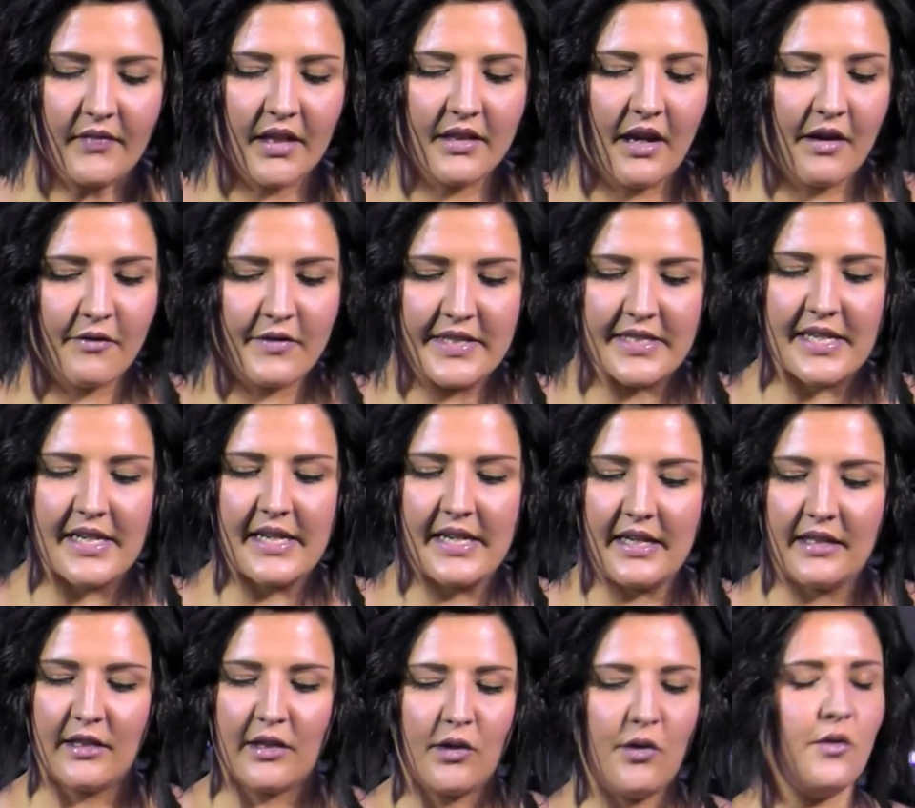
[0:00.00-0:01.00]
obviously,
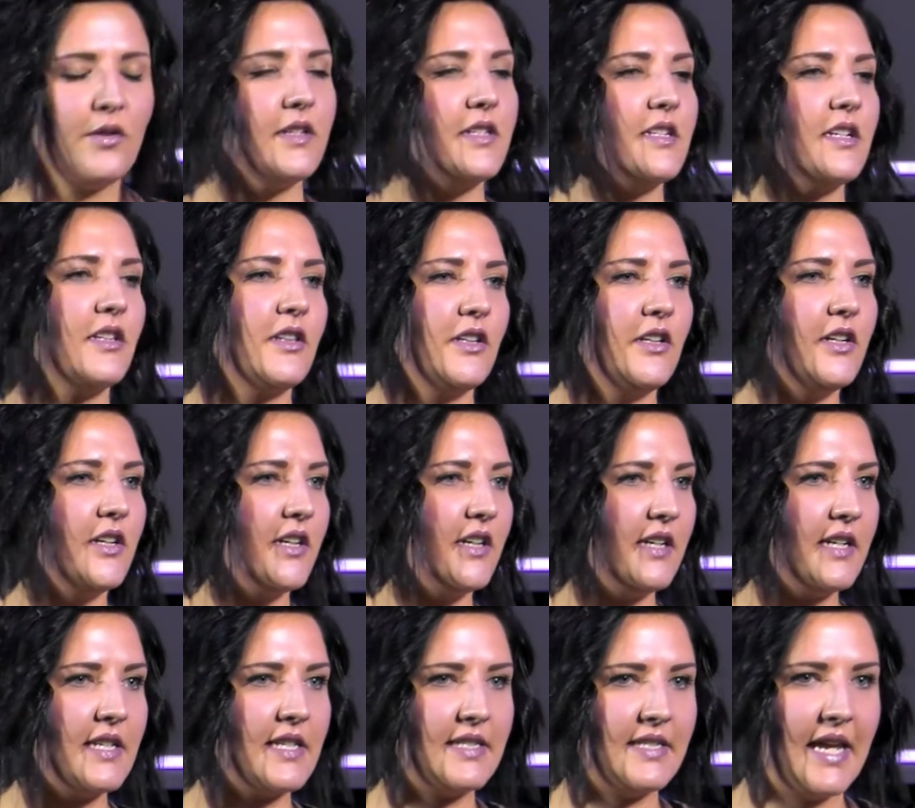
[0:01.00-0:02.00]
again, the goal is to look good
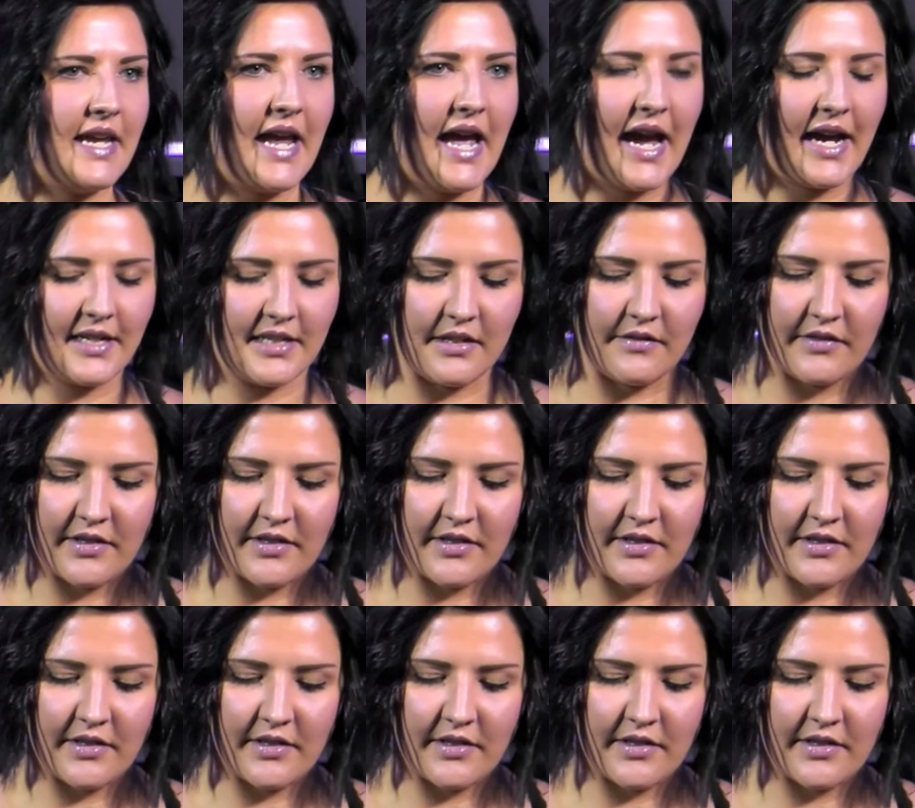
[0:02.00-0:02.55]
and stay active.